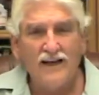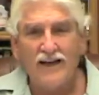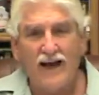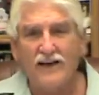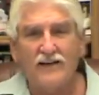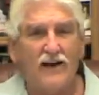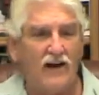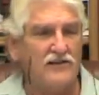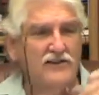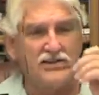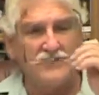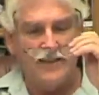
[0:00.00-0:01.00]
like
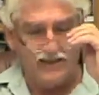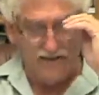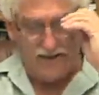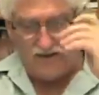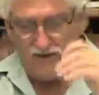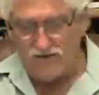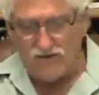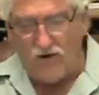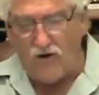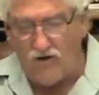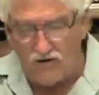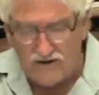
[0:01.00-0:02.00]
narcissistic
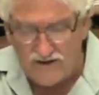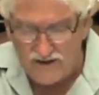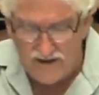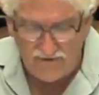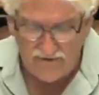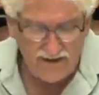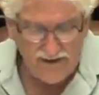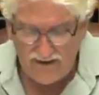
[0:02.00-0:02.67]
control and stuff.